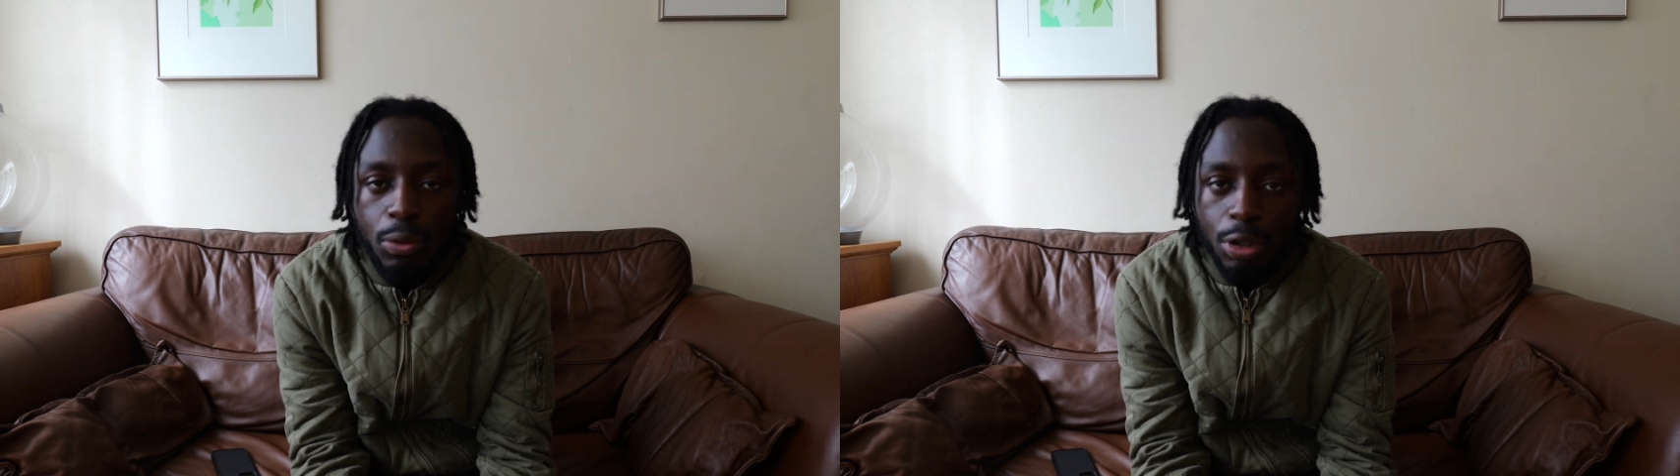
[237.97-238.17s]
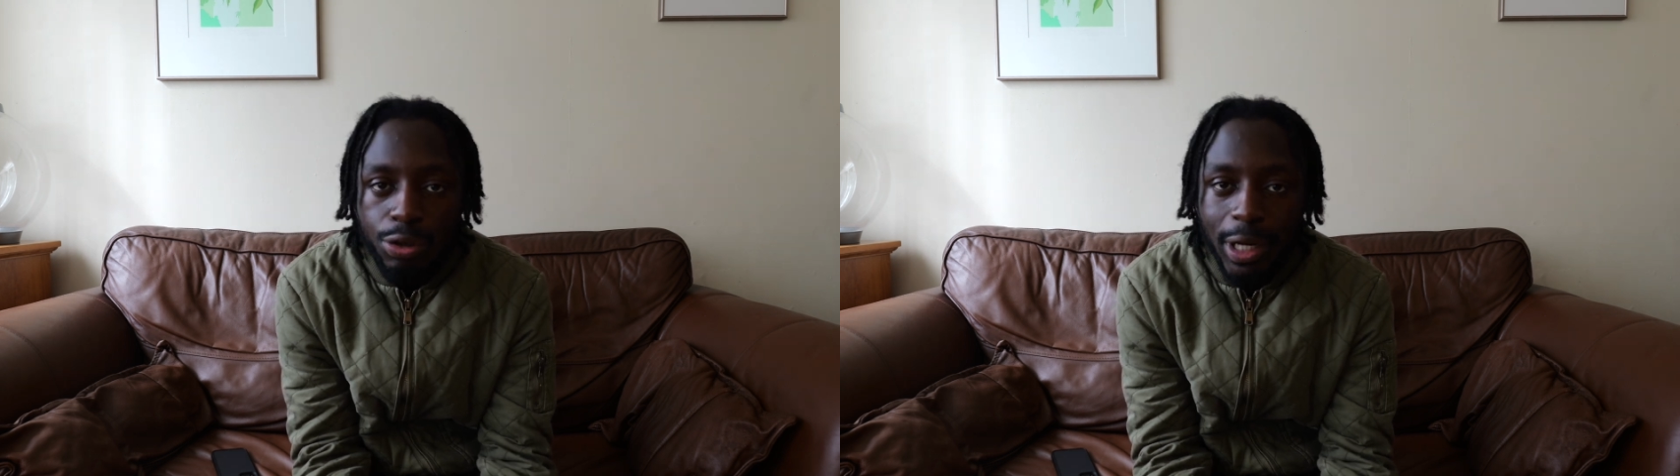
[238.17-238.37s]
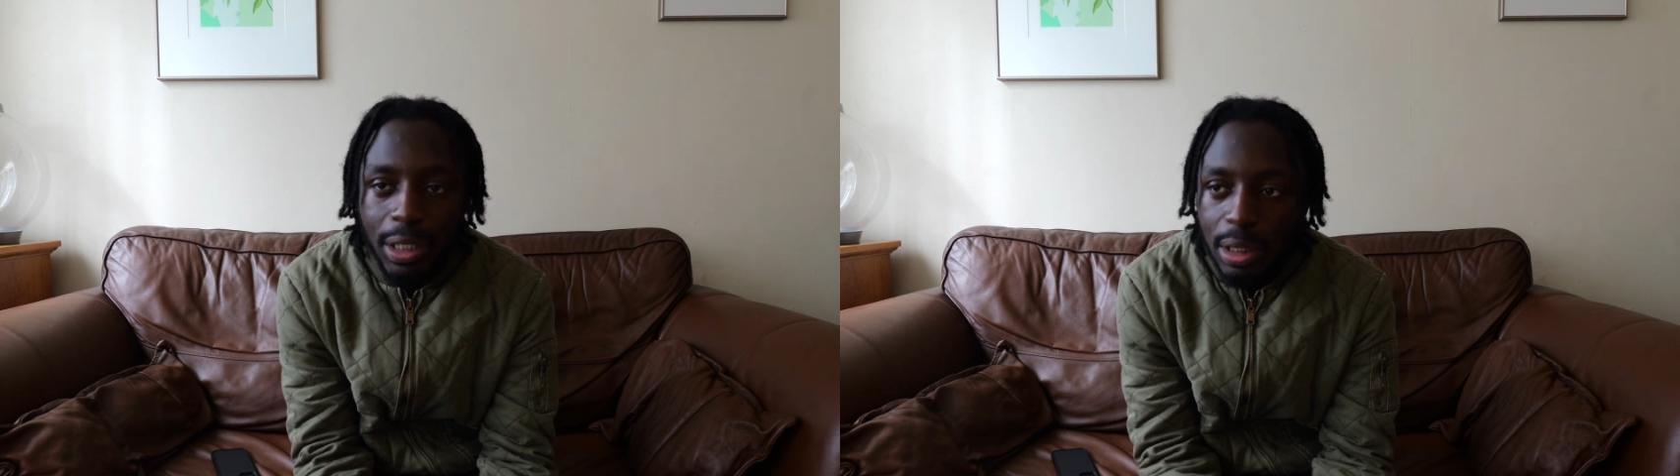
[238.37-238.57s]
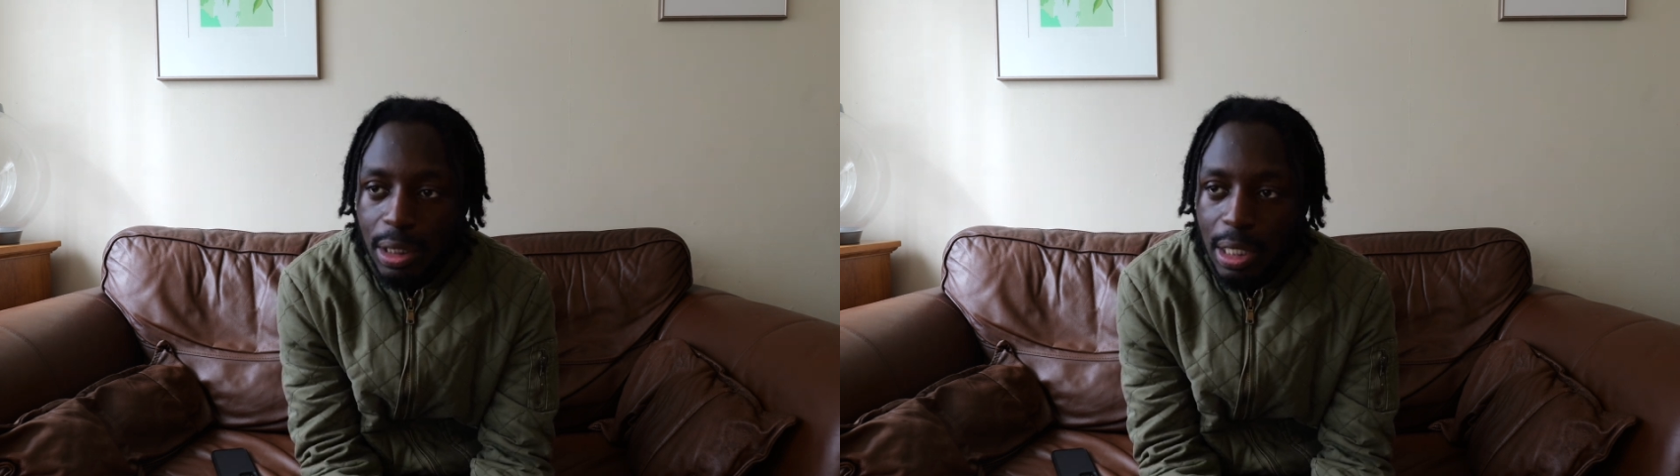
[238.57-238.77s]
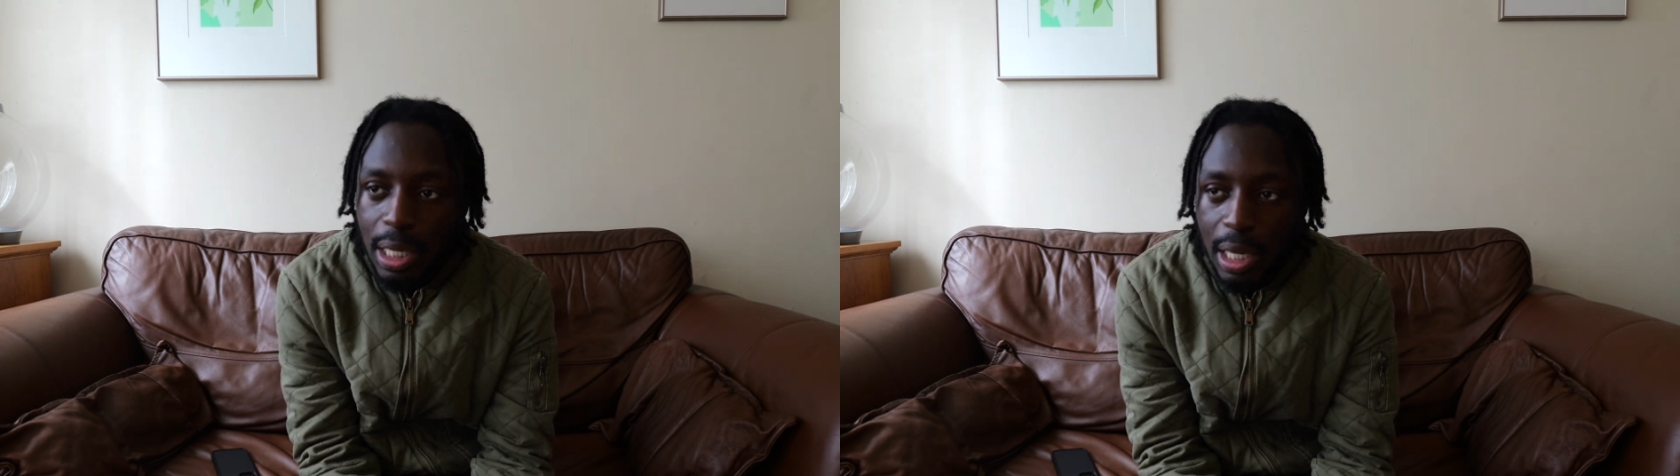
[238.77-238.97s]
or
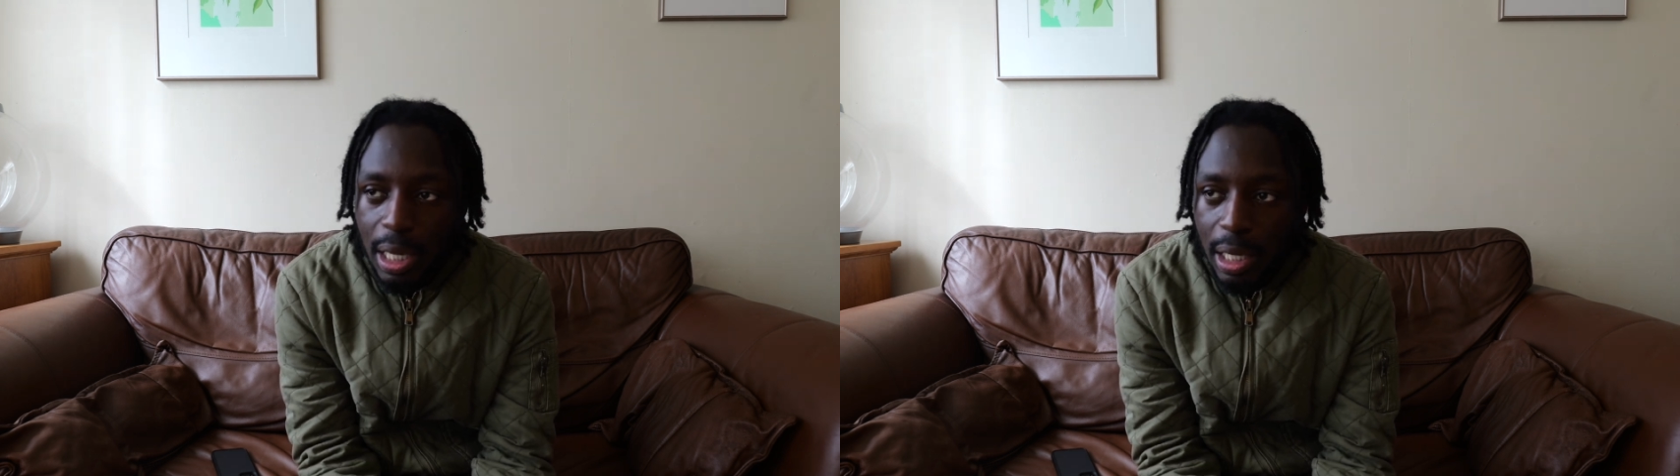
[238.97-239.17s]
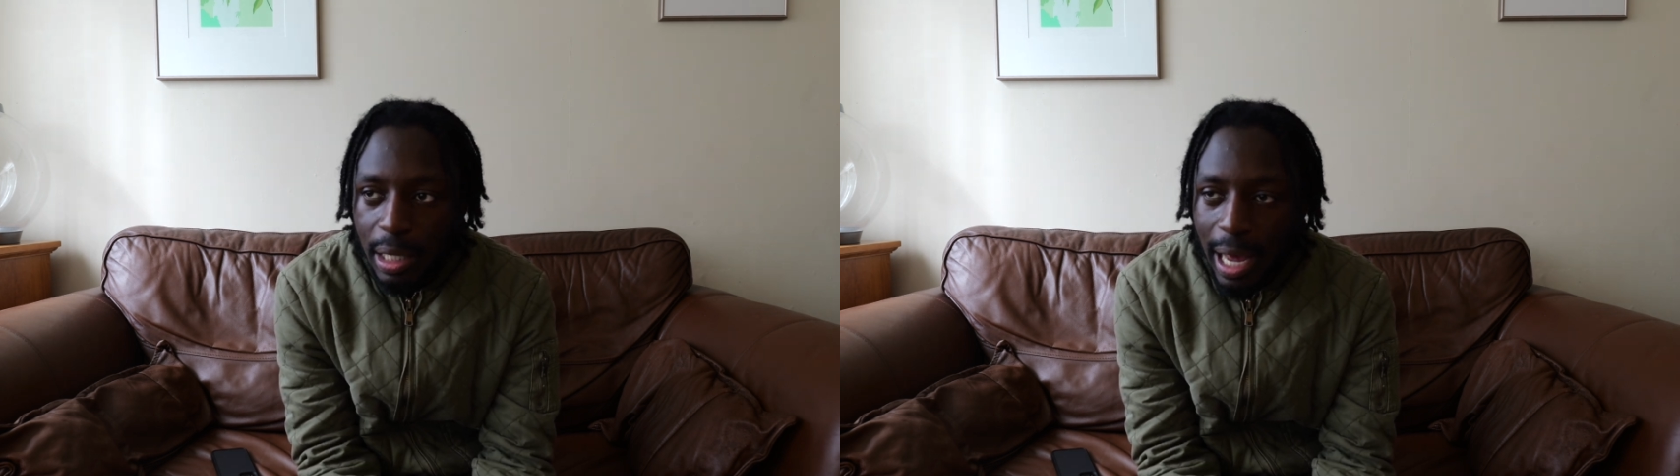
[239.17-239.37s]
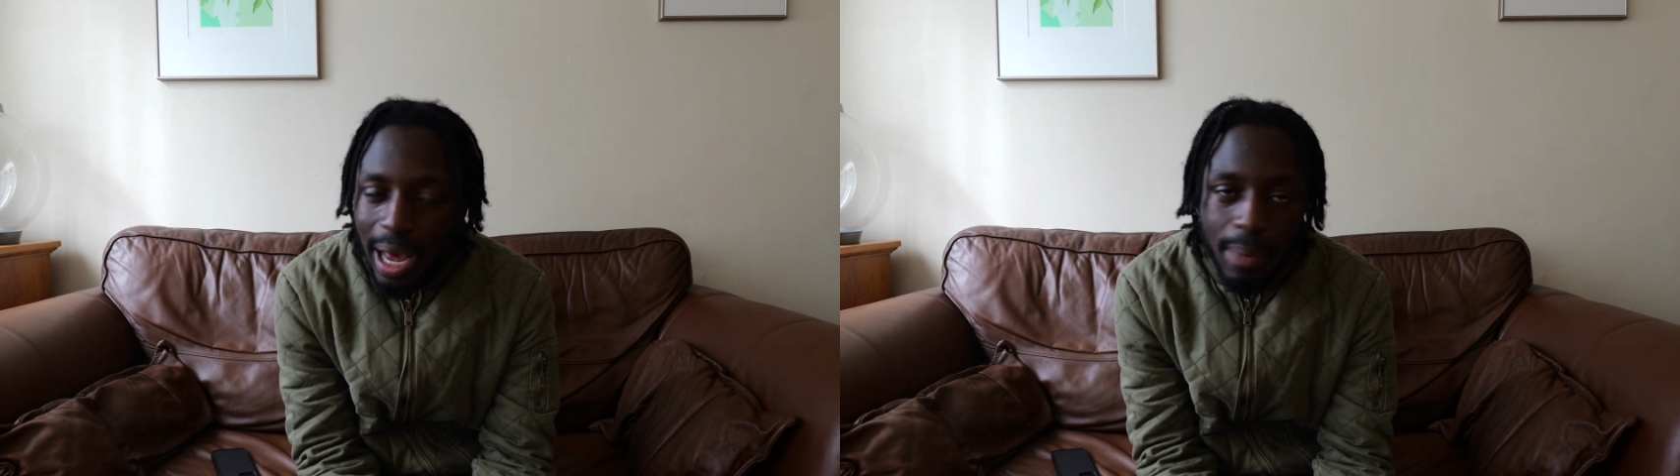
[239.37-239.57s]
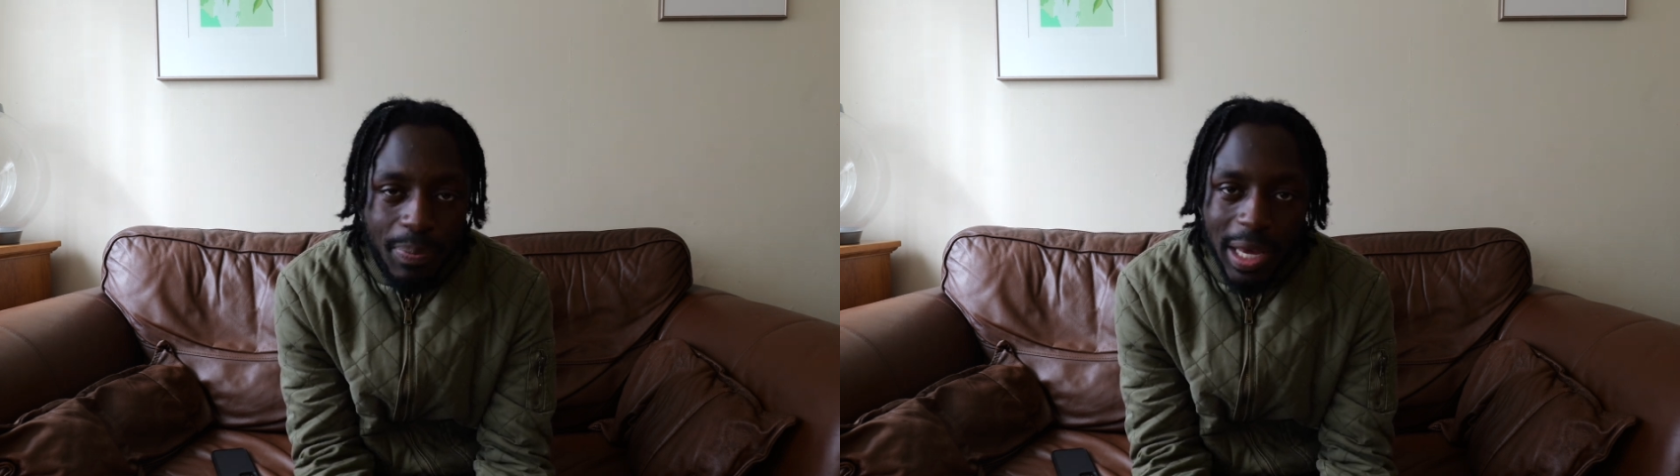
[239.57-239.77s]
crisis. At a